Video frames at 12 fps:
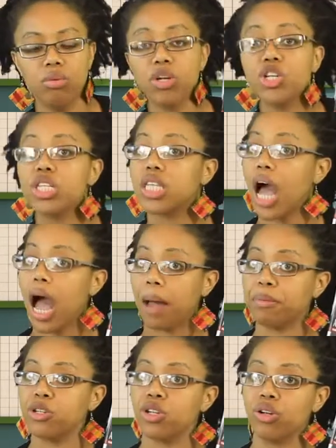which is
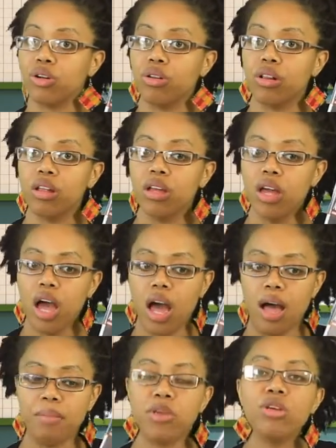optional.
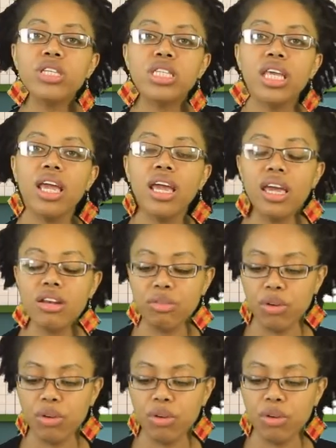Um, you'll see it